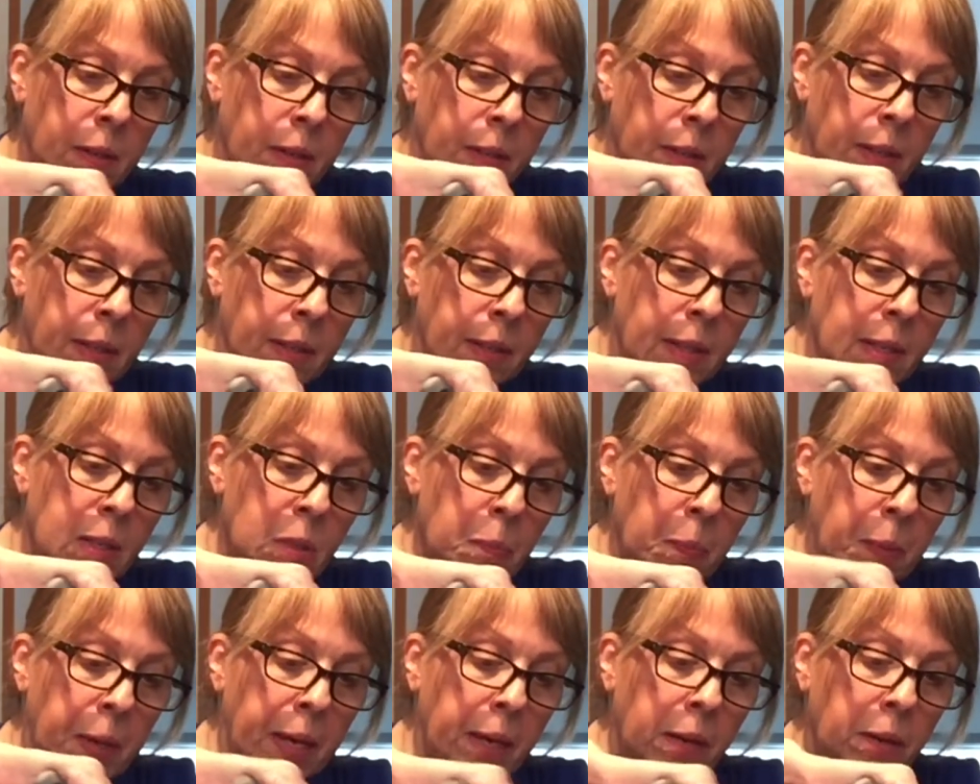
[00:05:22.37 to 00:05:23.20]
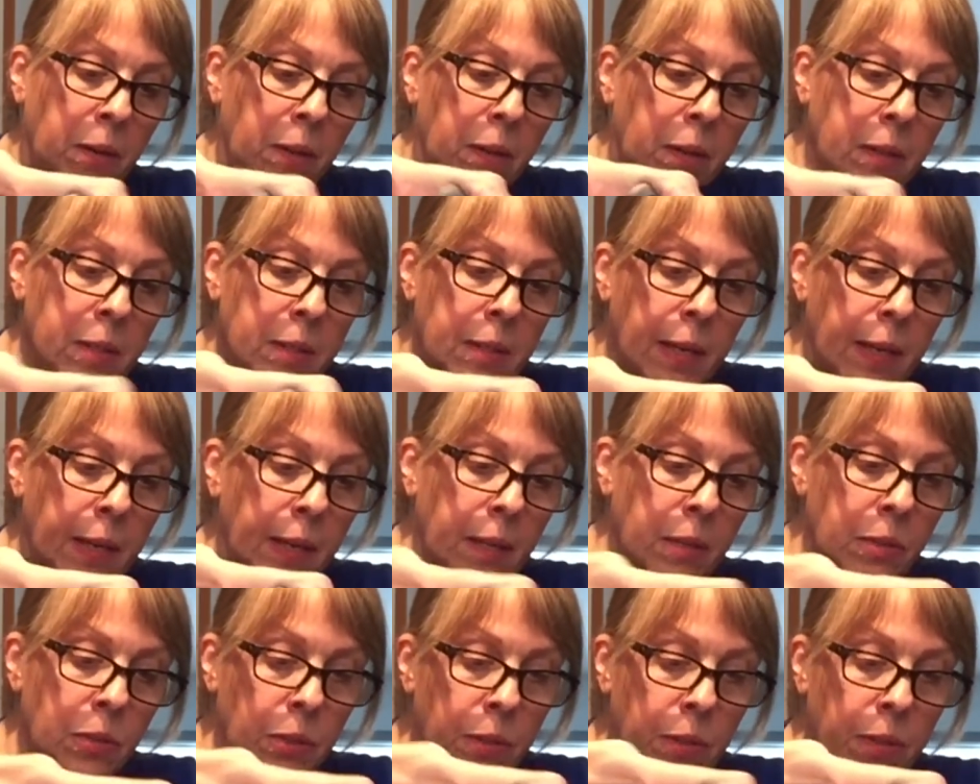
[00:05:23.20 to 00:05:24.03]
And this batter looks like
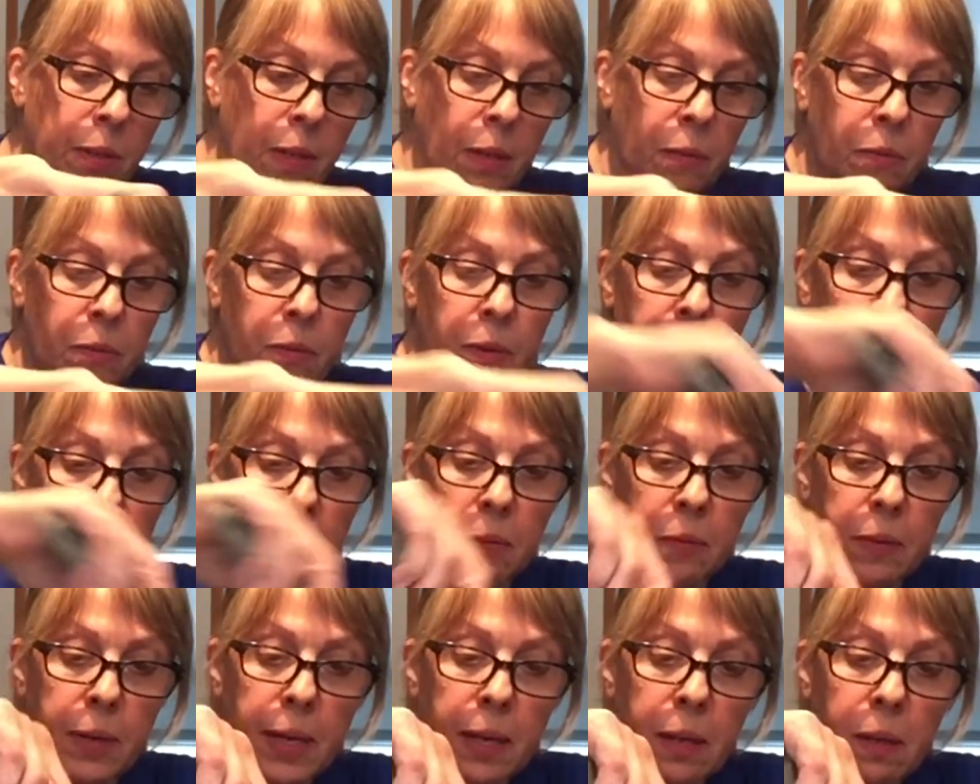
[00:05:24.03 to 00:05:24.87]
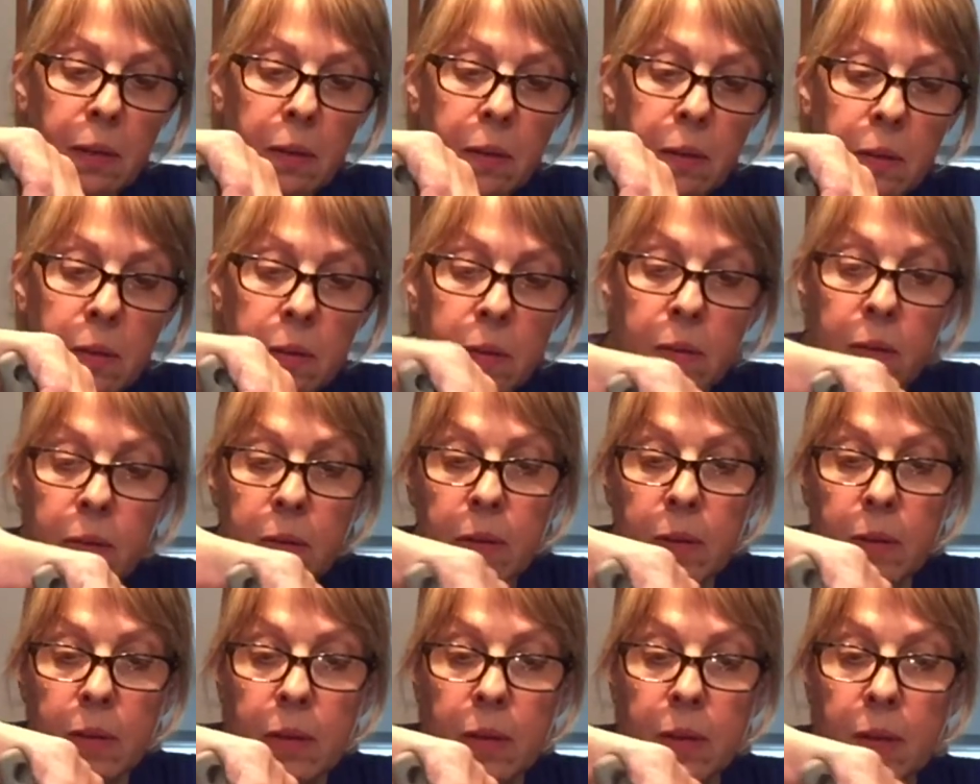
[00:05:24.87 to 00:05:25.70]
it turned out really well.
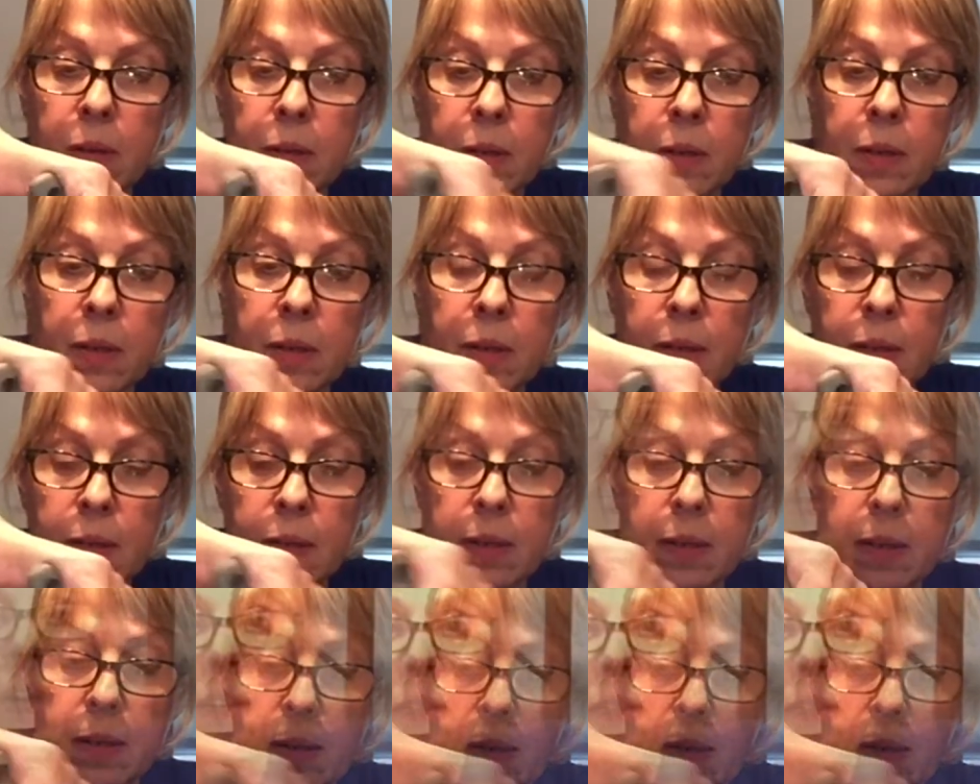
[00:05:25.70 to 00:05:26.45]
So I